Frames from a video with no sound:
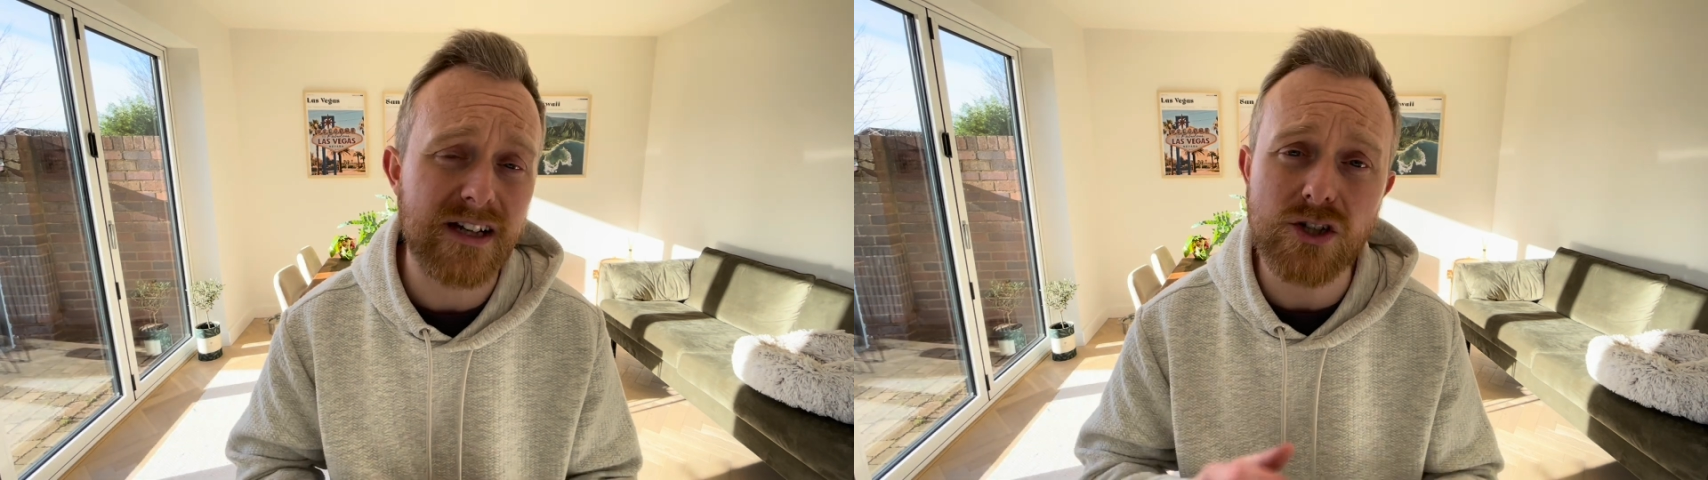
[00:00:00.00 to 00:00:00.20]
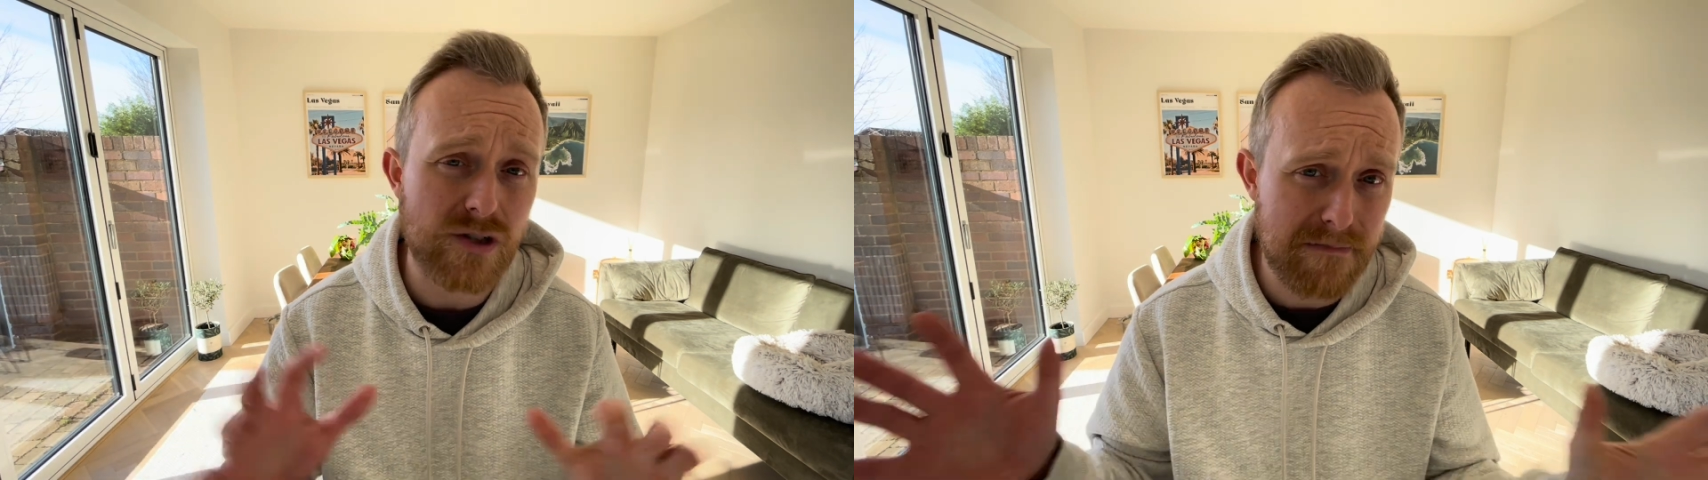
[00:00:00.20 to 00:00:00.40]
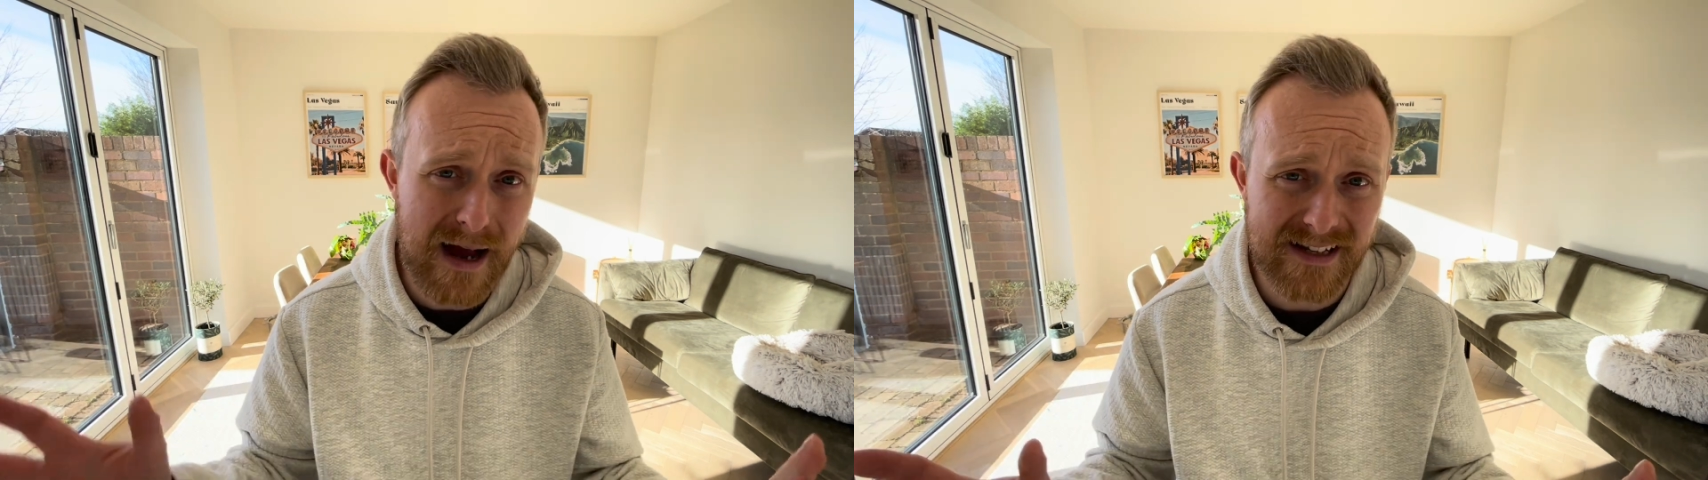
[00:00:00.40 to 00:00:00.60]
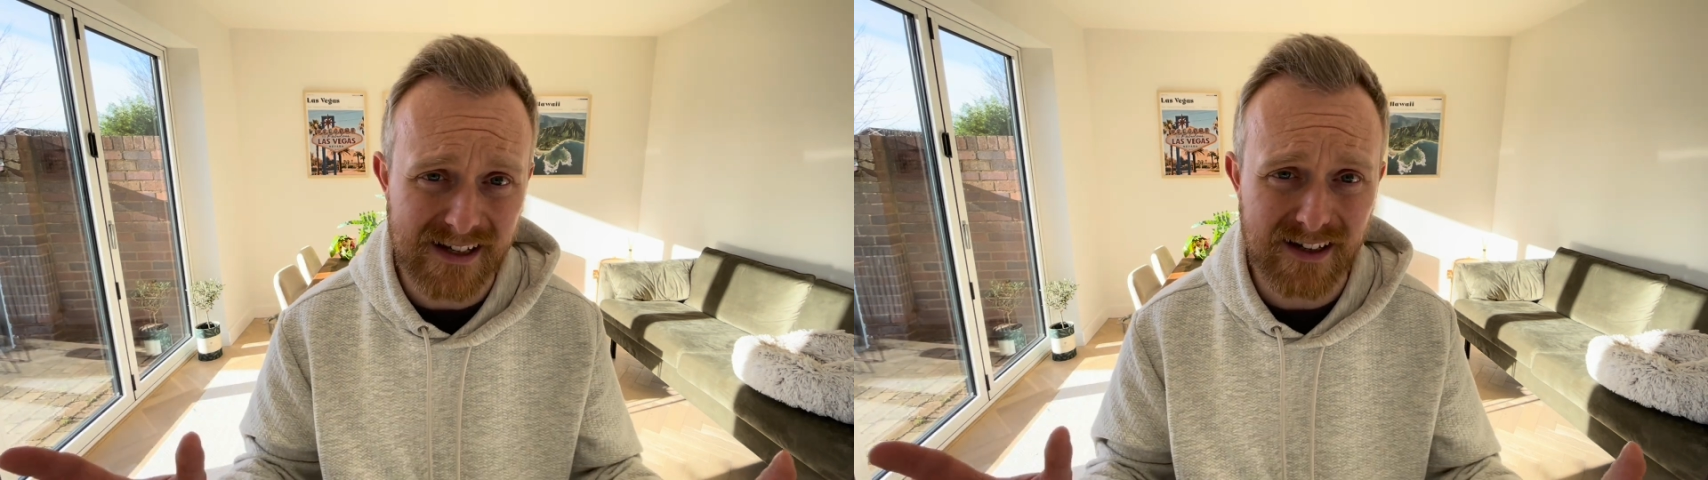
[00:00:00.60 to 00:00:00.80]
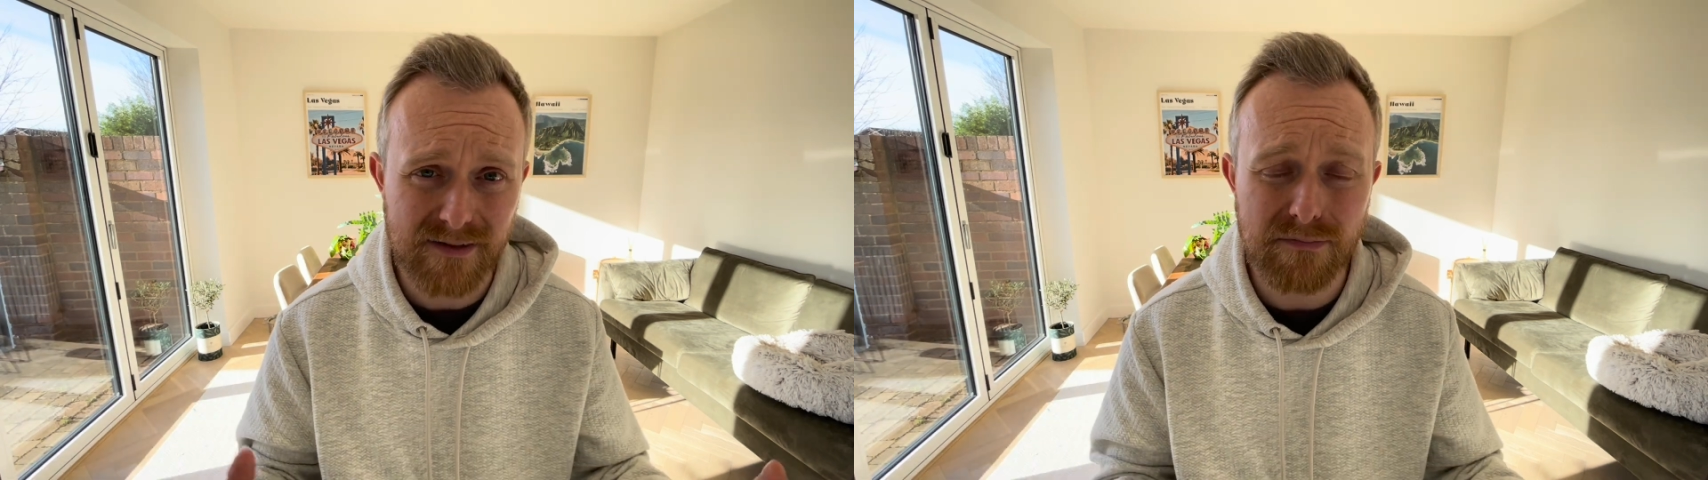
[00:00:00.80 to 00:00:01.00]
it doesn't
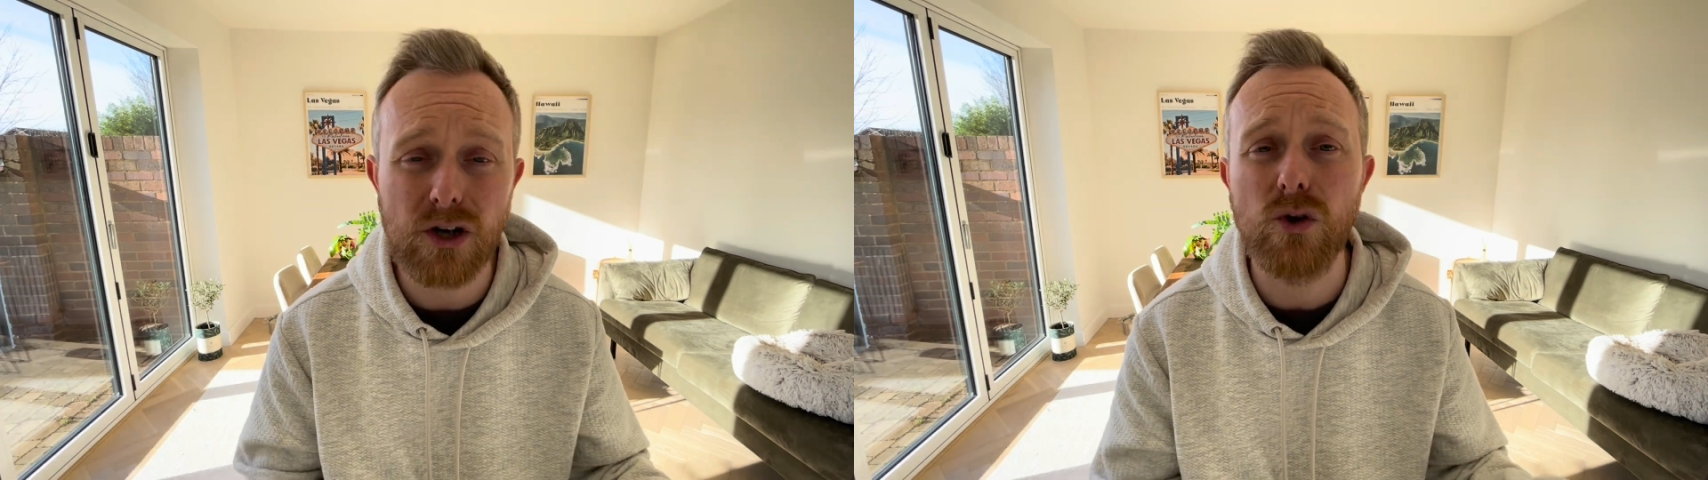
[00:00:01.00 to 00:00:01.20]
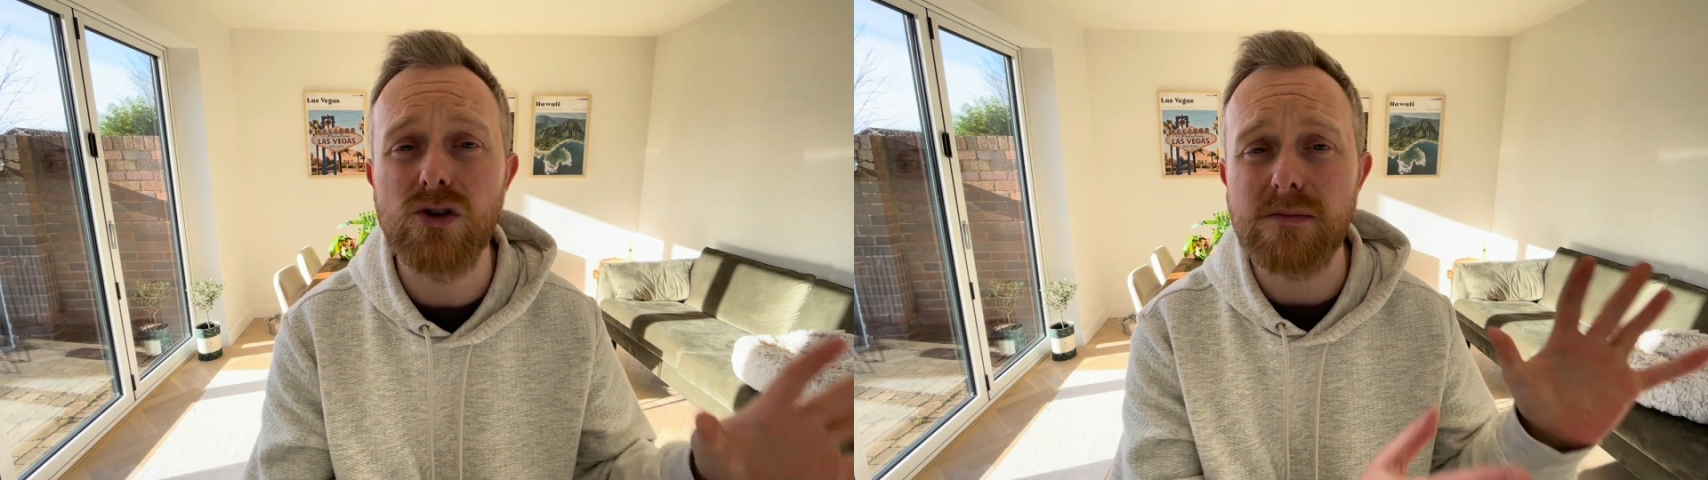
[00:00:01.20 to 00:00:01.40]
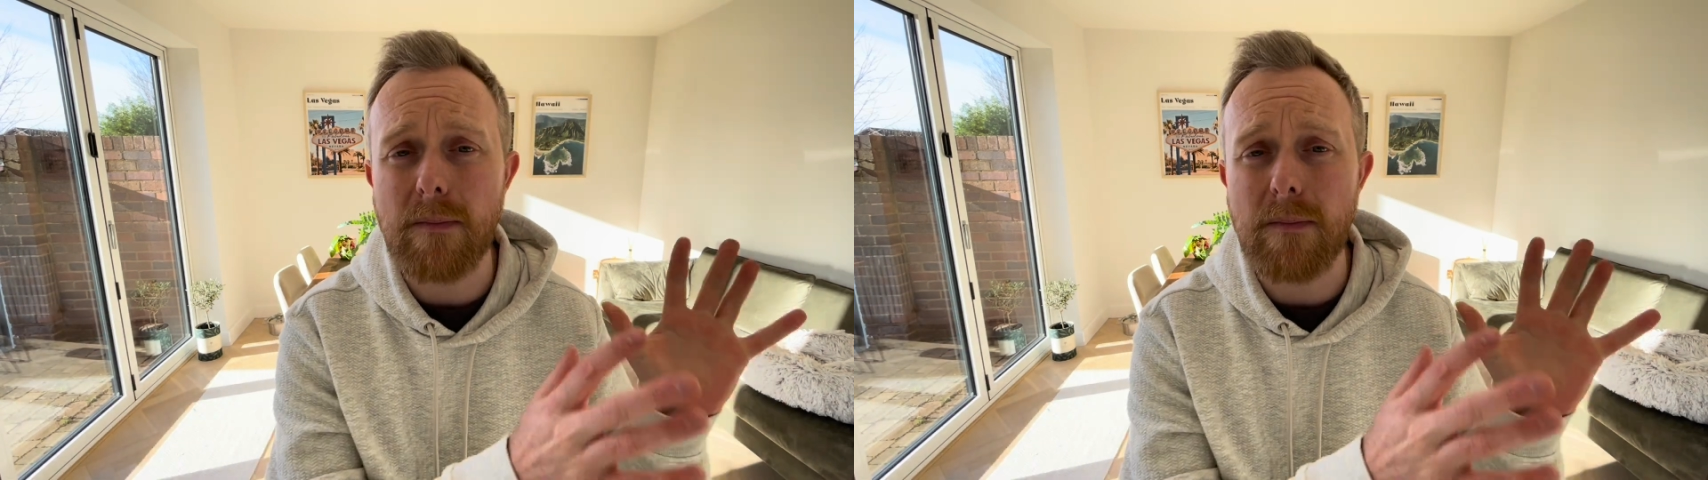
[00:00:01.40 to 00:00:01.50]
matter because